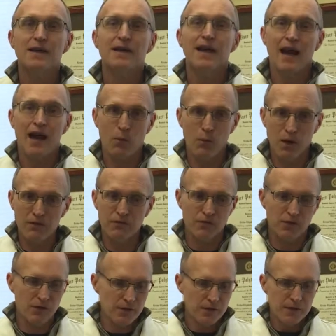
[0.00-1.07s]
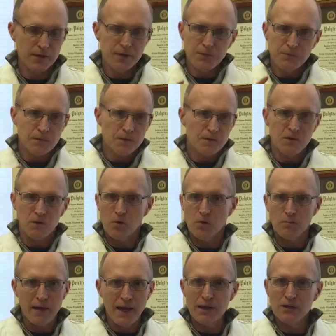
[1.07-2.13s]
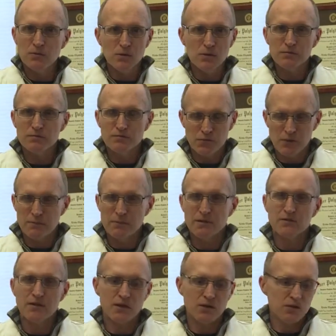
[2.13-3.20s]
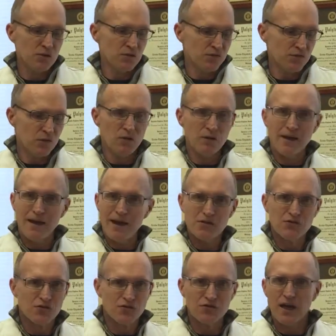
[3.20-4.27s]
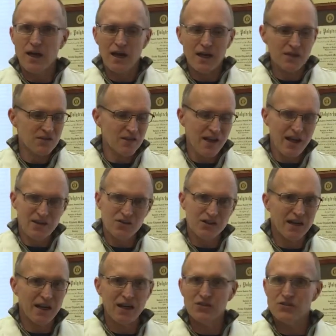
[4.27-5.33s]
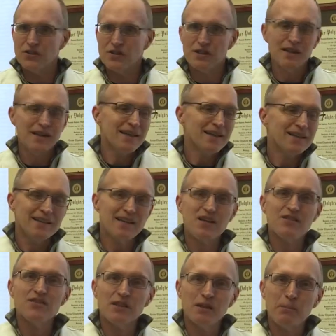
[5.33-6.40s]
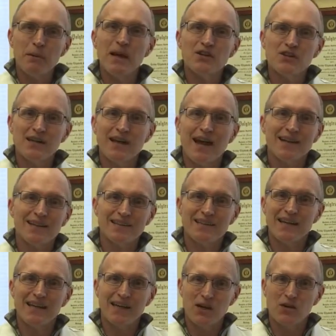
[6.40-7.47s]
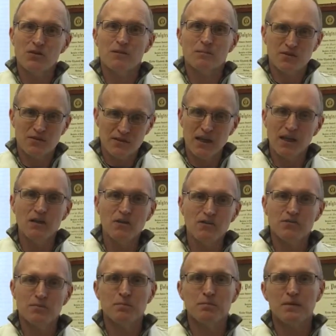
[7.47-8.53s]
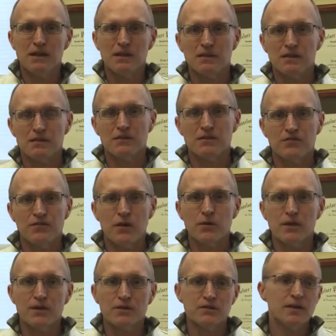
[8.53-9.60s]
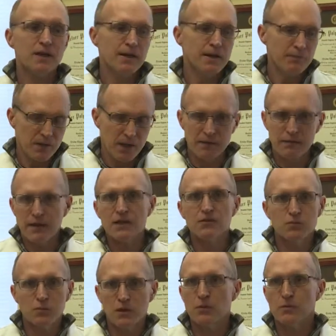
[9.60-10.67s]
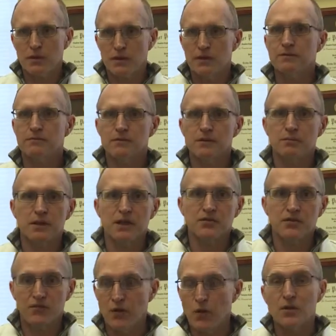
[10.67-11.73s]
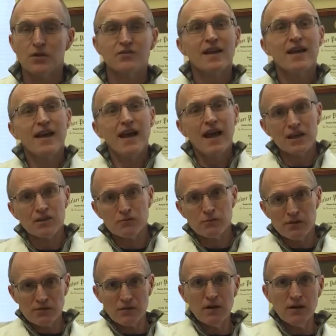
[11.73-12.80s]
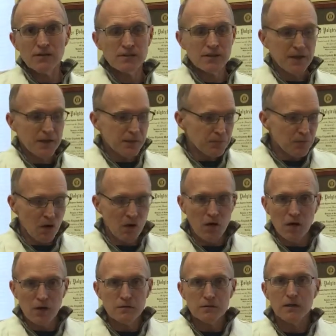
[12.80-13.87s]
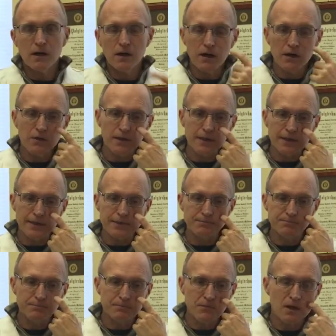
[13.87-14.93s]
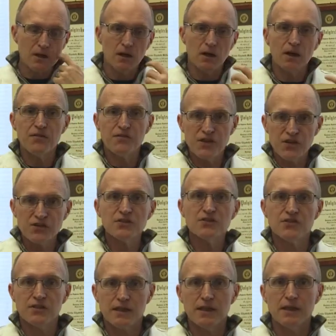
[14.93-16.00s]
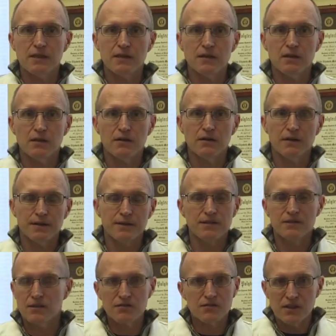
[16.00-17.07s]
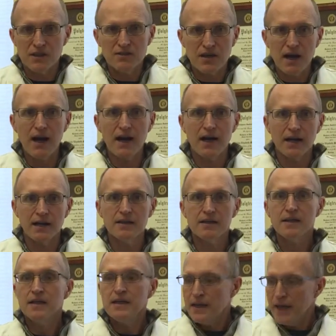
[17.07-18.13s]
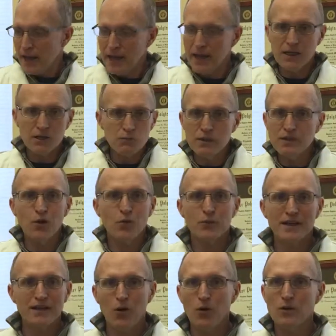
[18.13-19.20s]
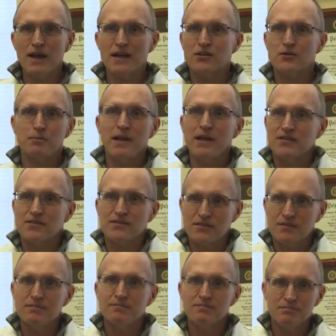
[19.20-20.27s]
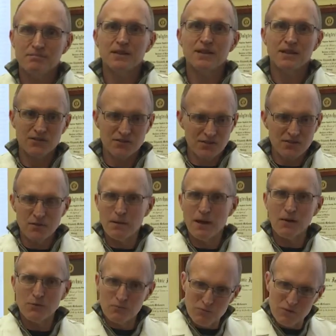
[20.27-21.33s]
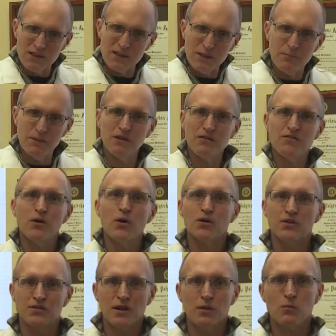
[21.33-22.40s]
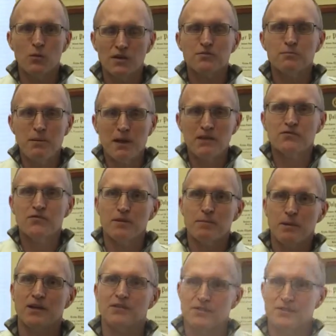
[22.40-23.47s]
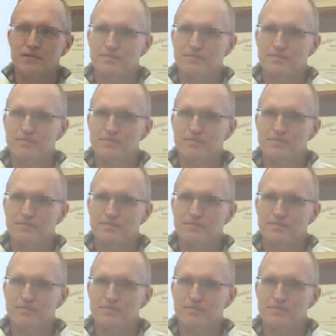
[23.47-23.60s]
However, there are manual treatments that are useful, exercise, education, teaching the patient how to take care of themselves being the focus, and that's where we place our focus. As a result, our efficiency is high, and we don't need a whole lot of space because it's about really being focused on what's best for the patient.